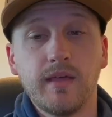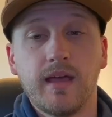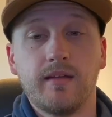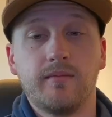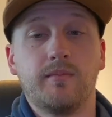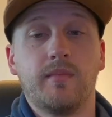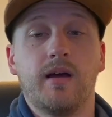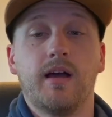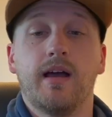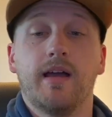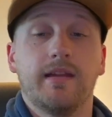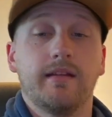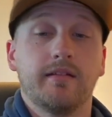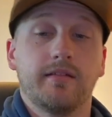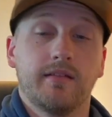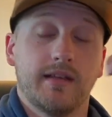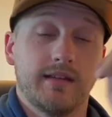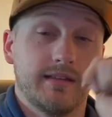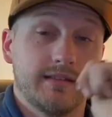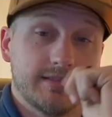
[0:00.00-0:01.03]
in mind.
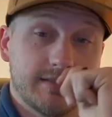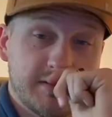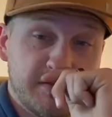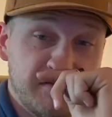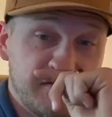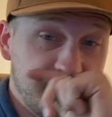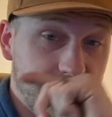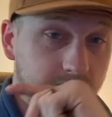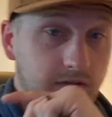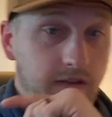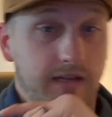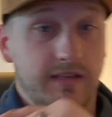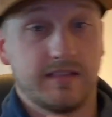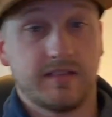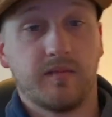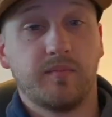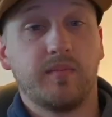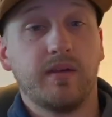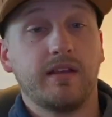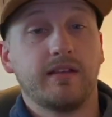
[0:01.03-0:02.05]
That is
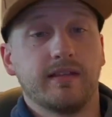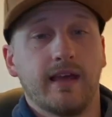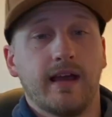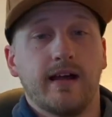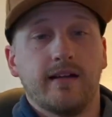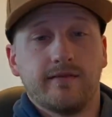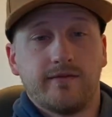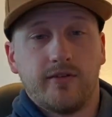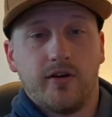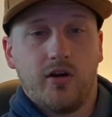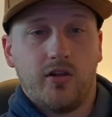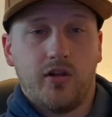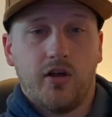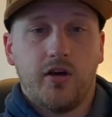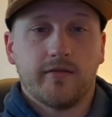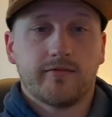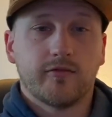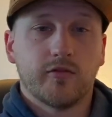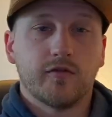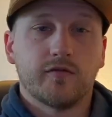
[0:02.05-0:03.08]
a big downfall
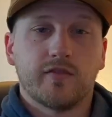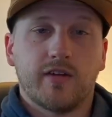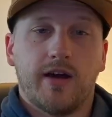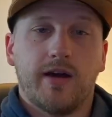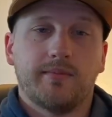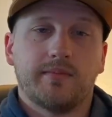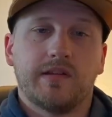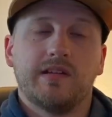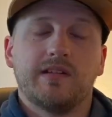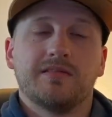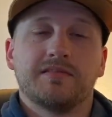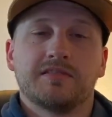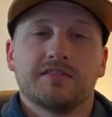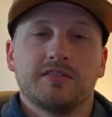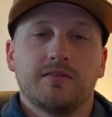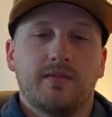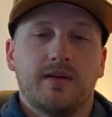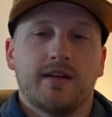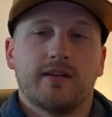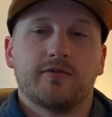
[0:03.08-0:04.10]
of rooftop tents,
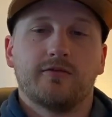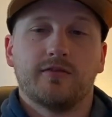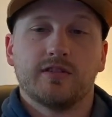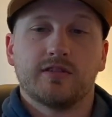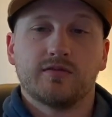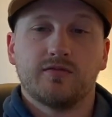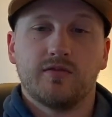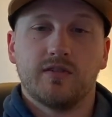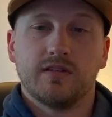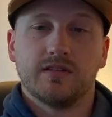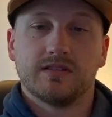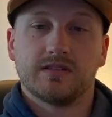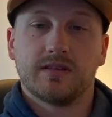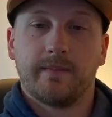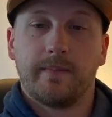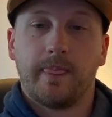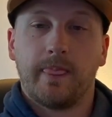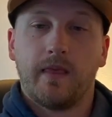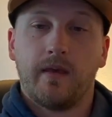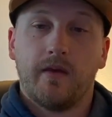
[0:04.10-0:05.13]
no matter which ones
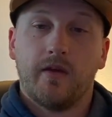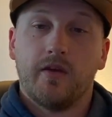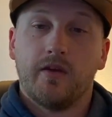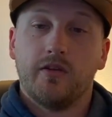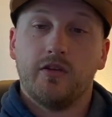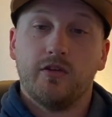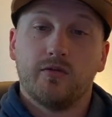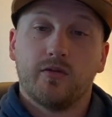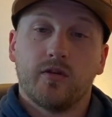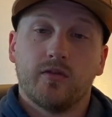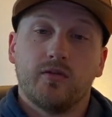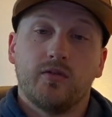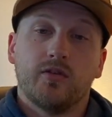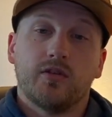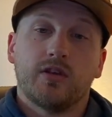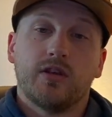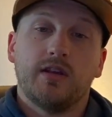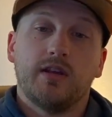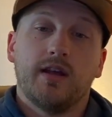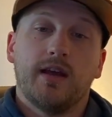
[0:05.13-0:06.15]
you are
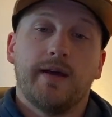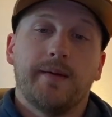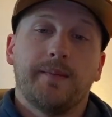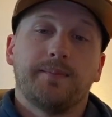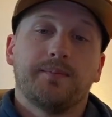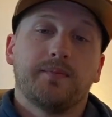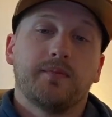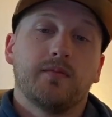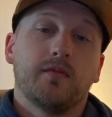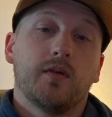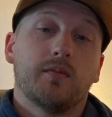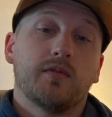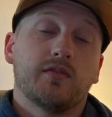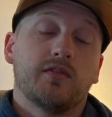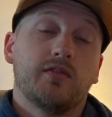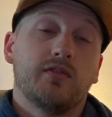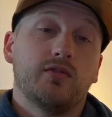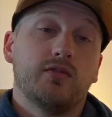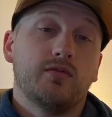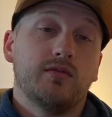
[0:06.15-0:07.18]
looking at. Number
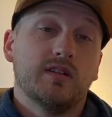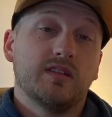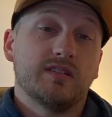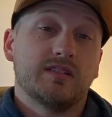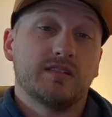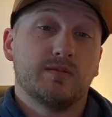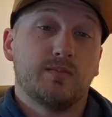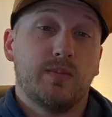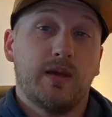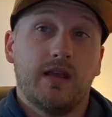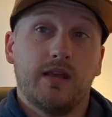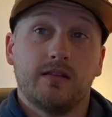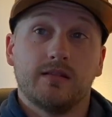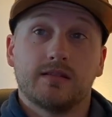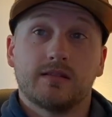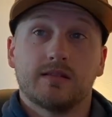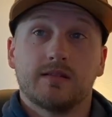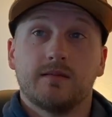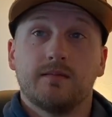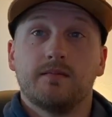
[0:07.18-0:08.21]
two is
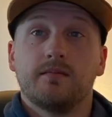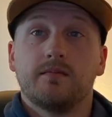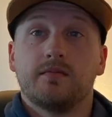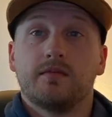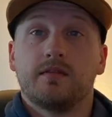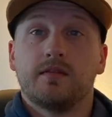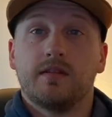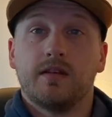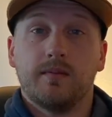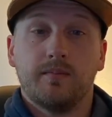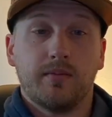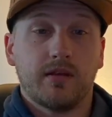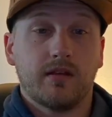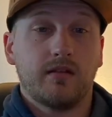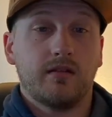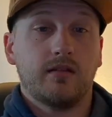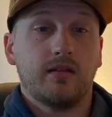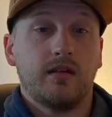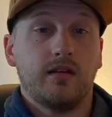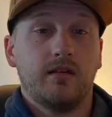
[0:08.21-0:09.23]
space.
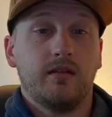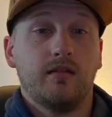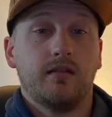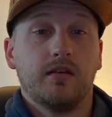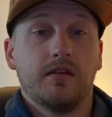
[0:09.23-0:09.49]
Typically,